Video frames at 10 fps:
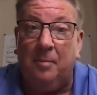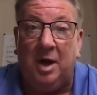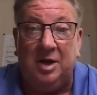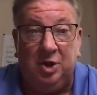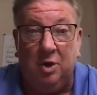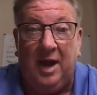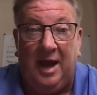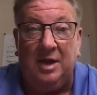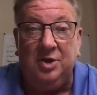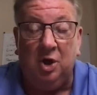but your
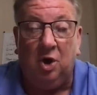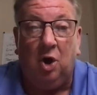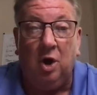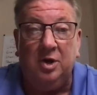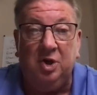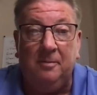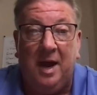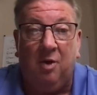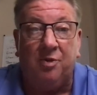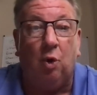head, your heart, and your
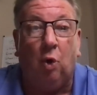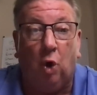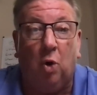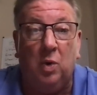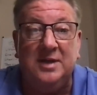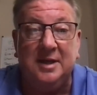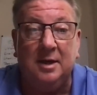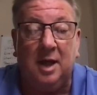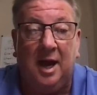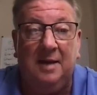mouth are always in
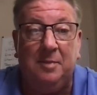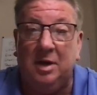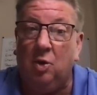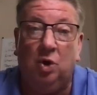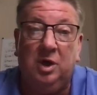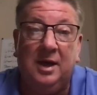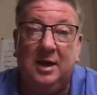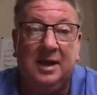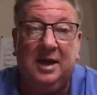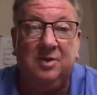alignment, or you're not
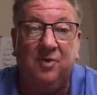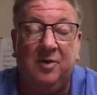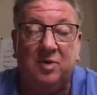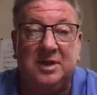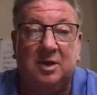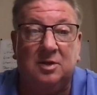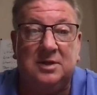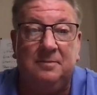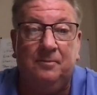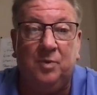going to get the right
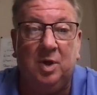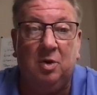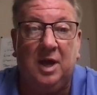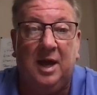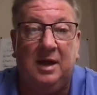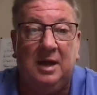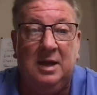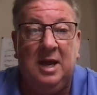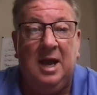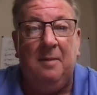results. Okay,
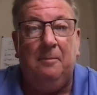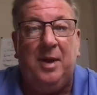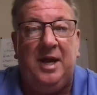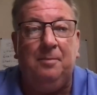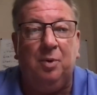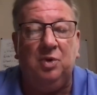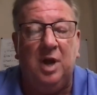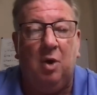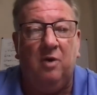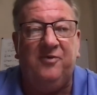people
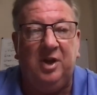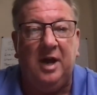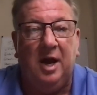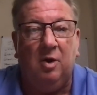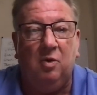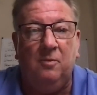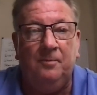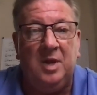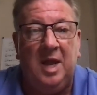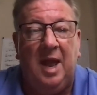know if you know,
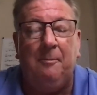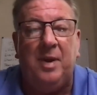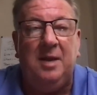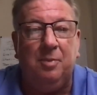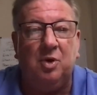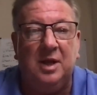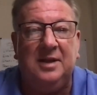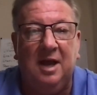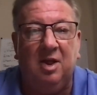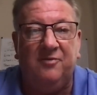and people can
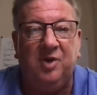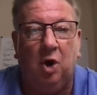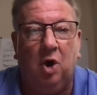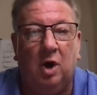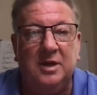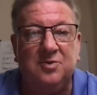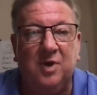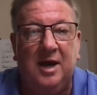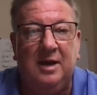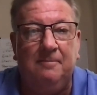tell if your heart is
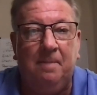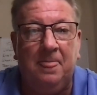right,